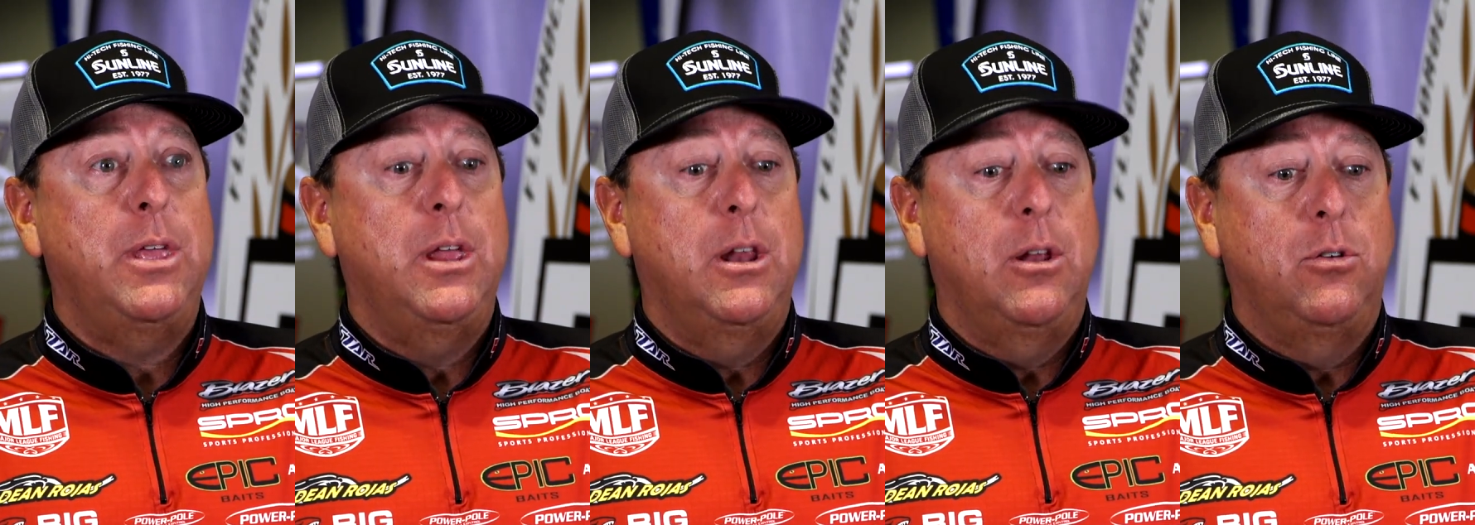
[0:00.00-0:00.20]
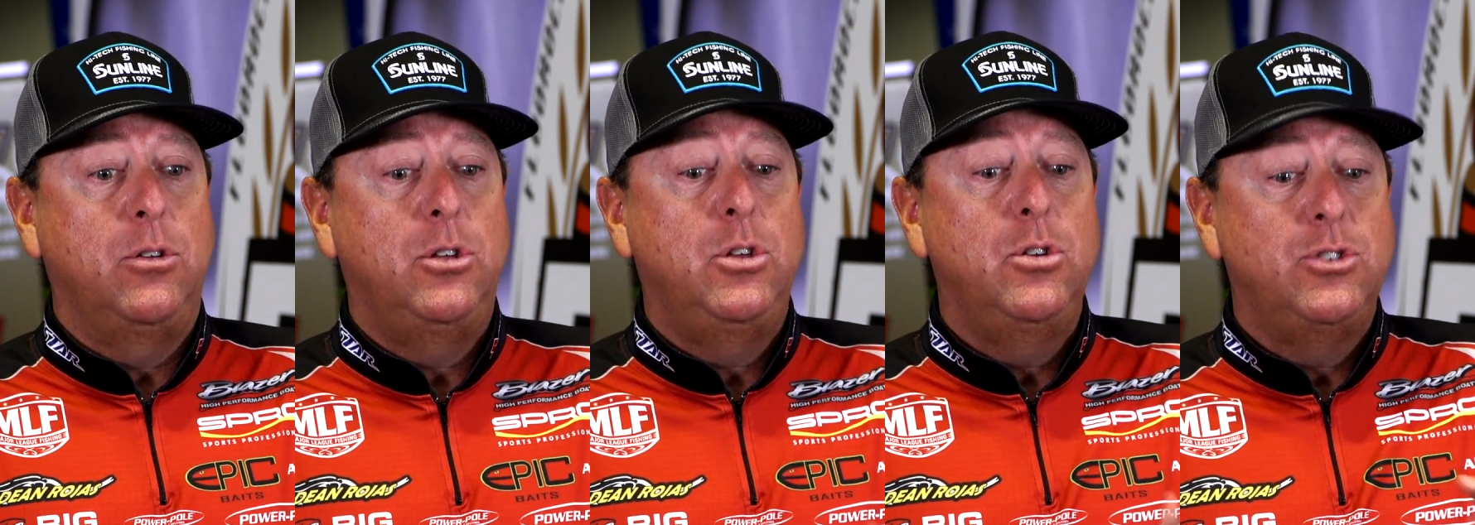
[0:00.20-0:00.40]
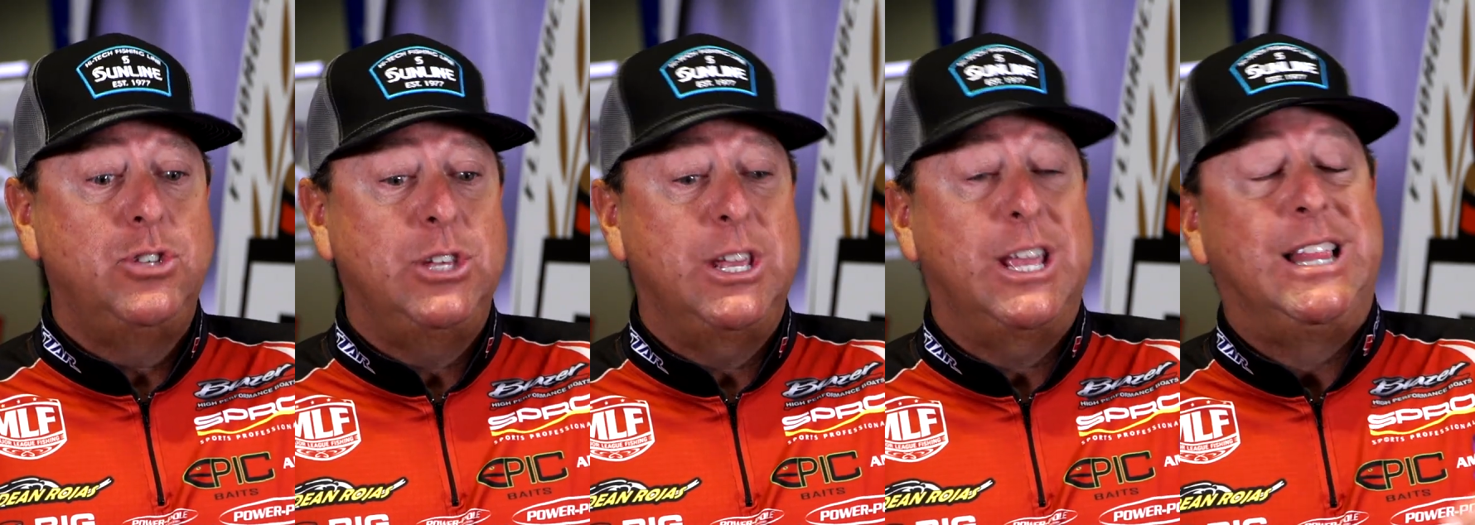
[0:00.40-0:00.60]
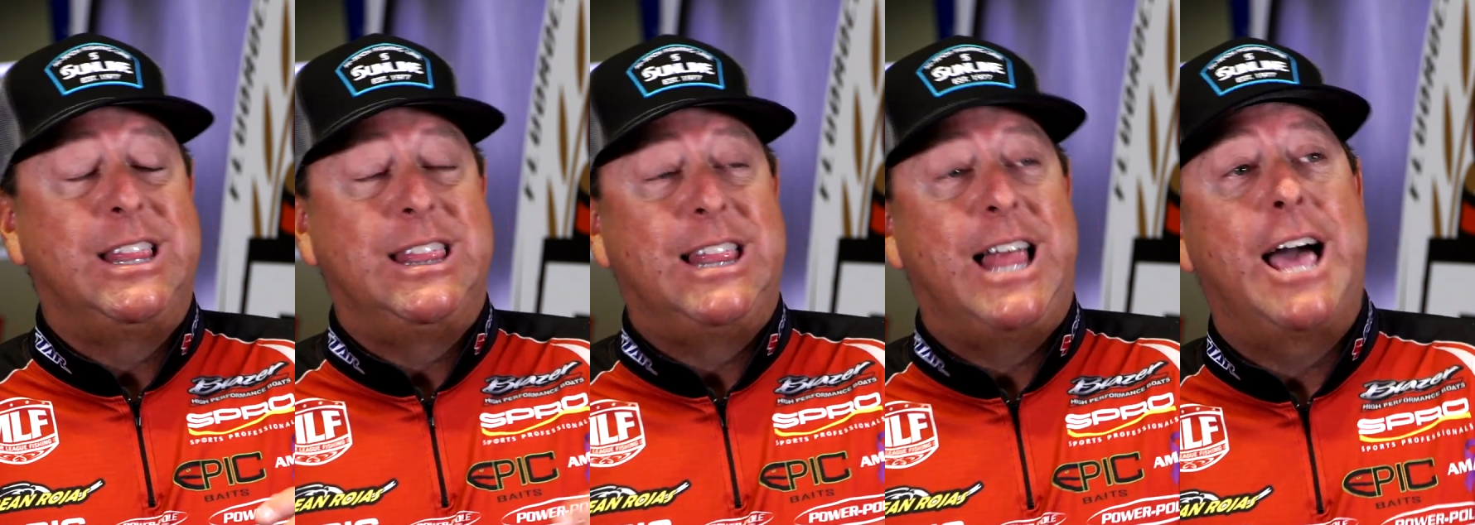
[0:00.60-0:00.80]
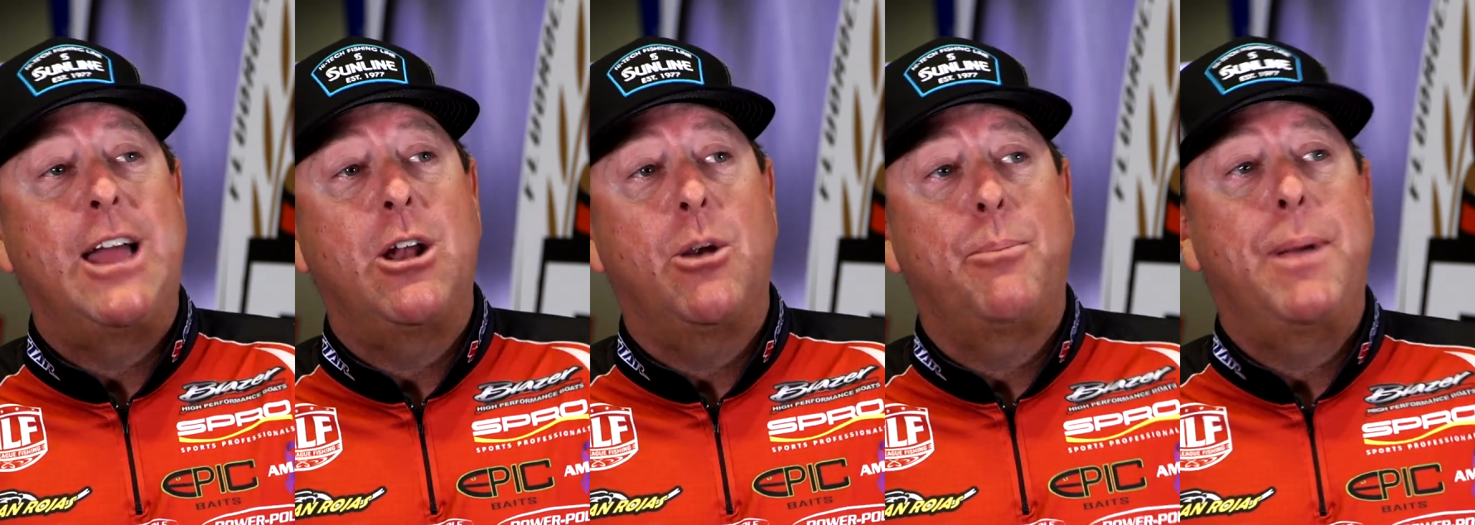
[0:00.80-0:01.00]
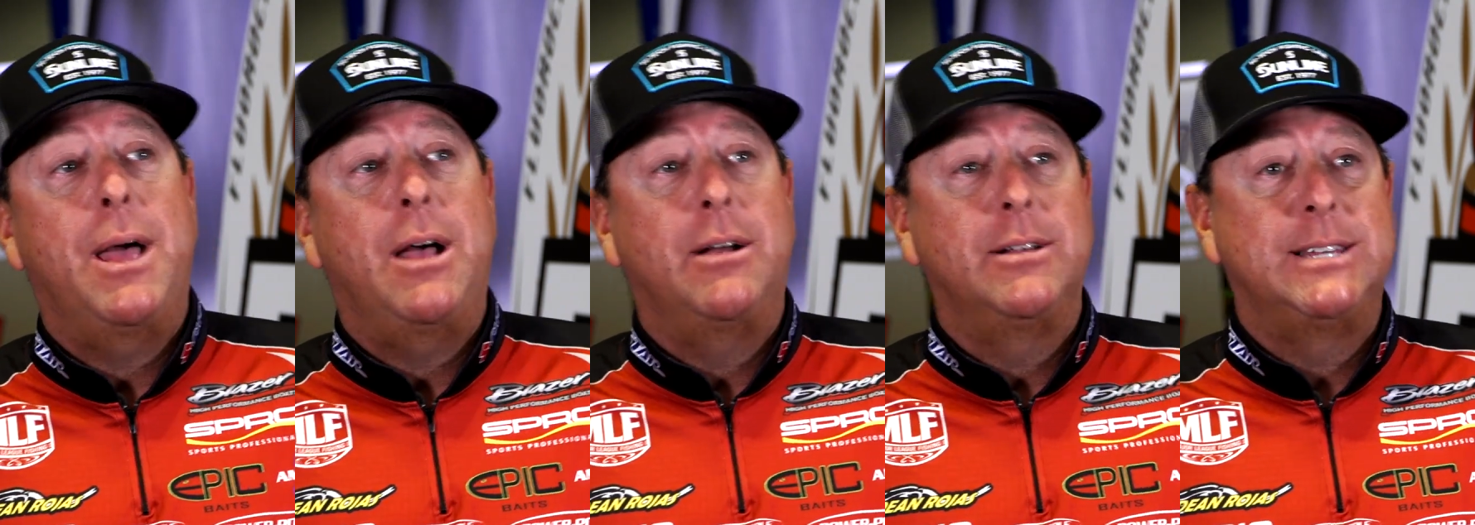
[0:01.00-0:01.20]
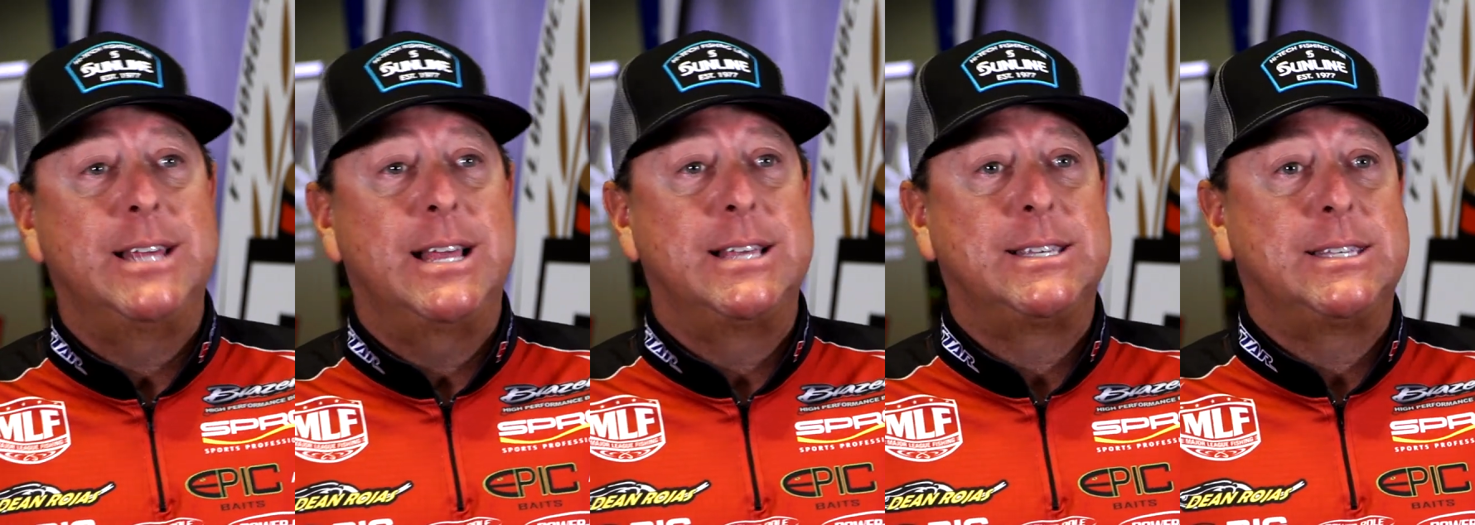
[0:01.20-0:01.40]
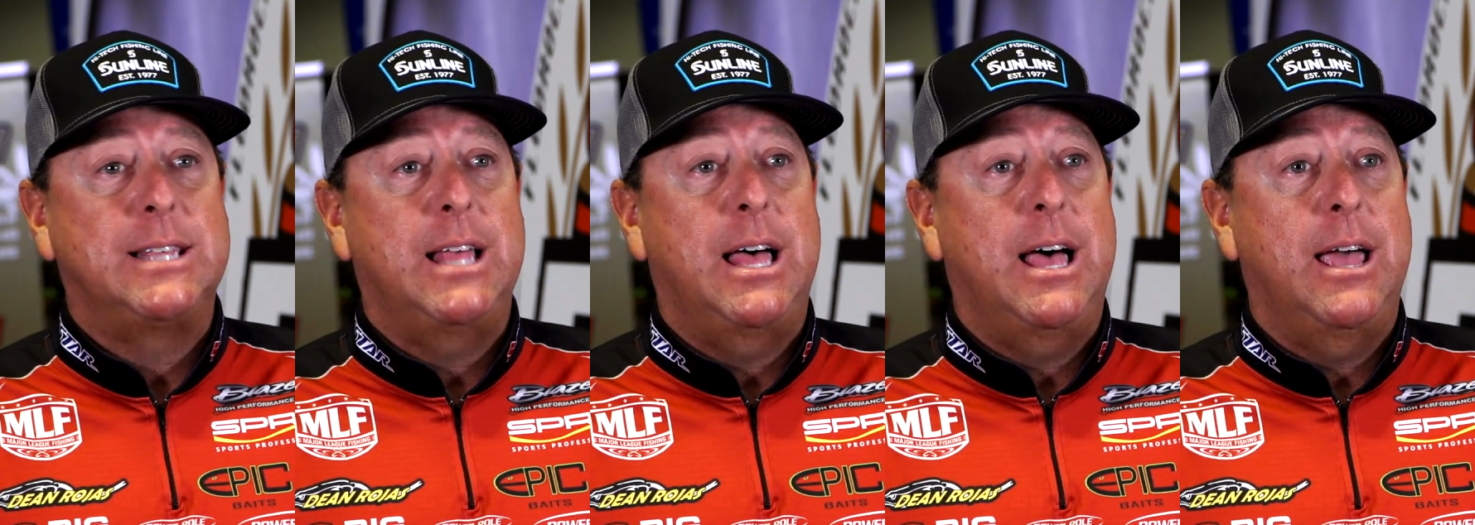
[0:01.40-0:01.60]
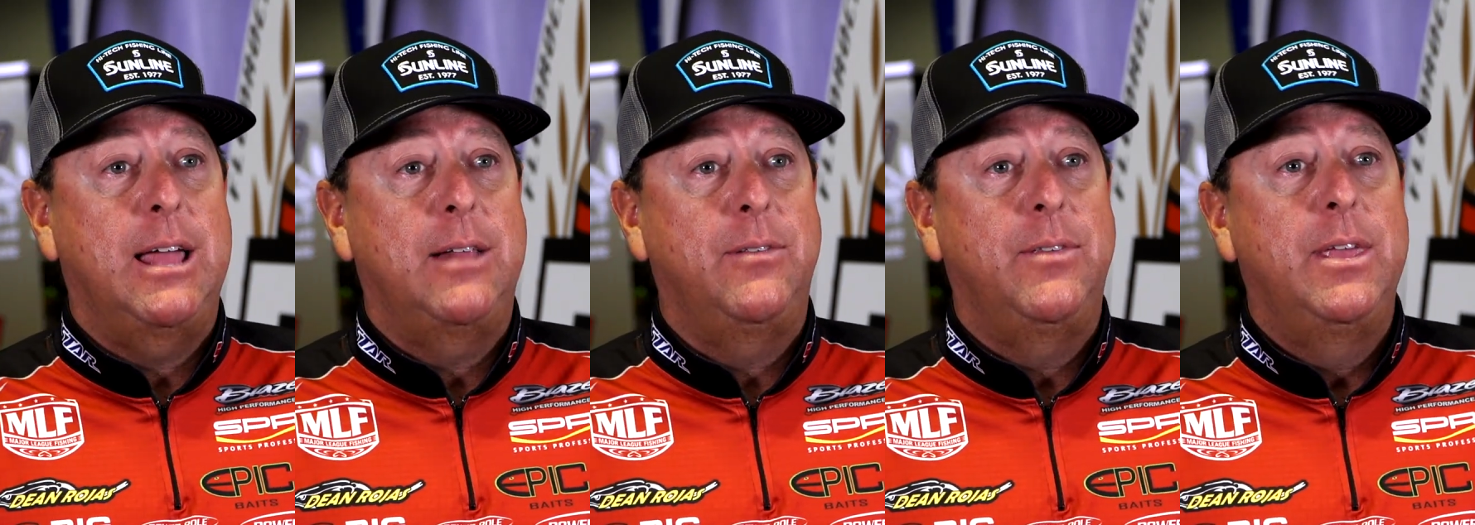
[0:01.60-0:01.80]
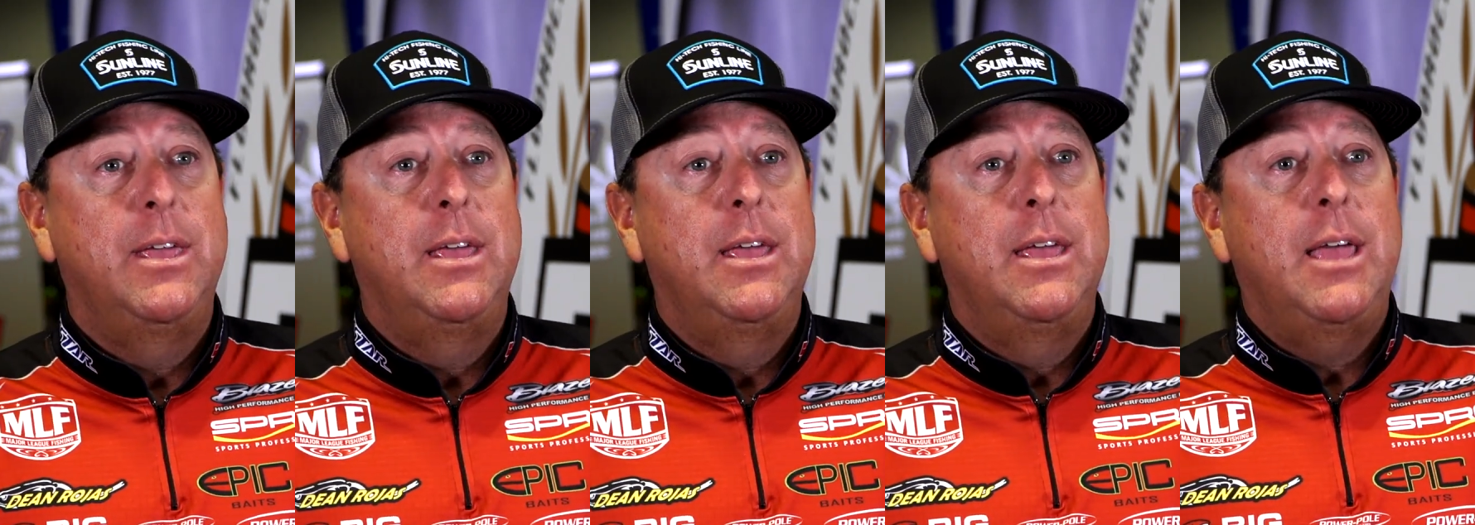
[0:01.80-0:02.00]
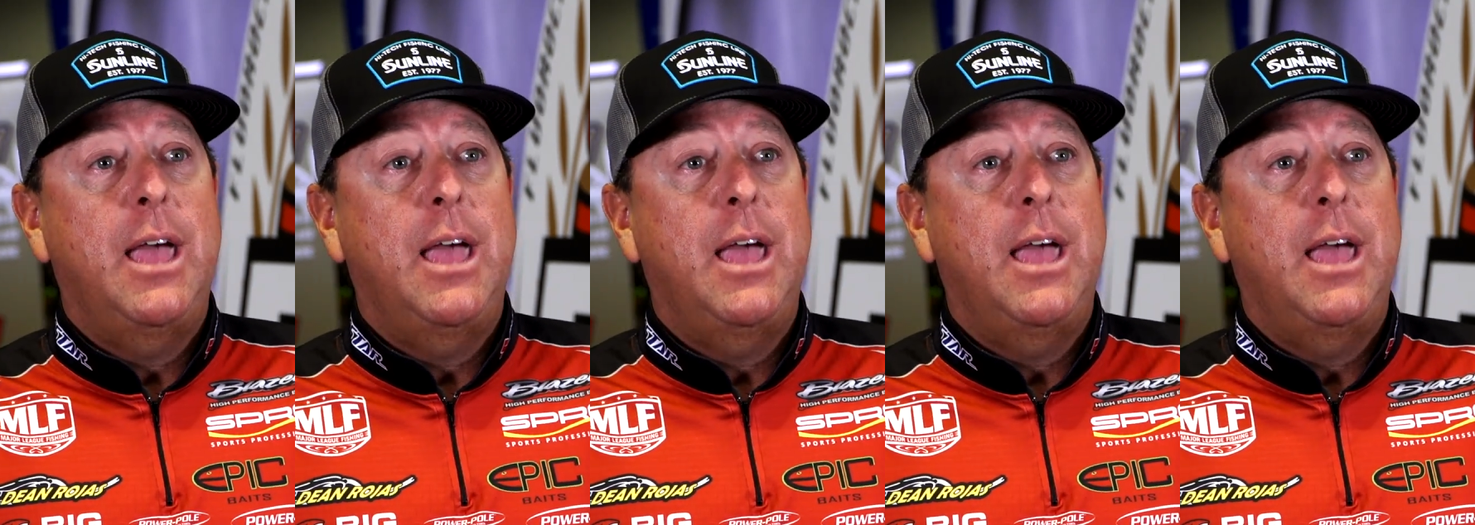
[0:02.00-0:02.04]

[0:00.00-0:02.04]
you know using a lighter pound test line,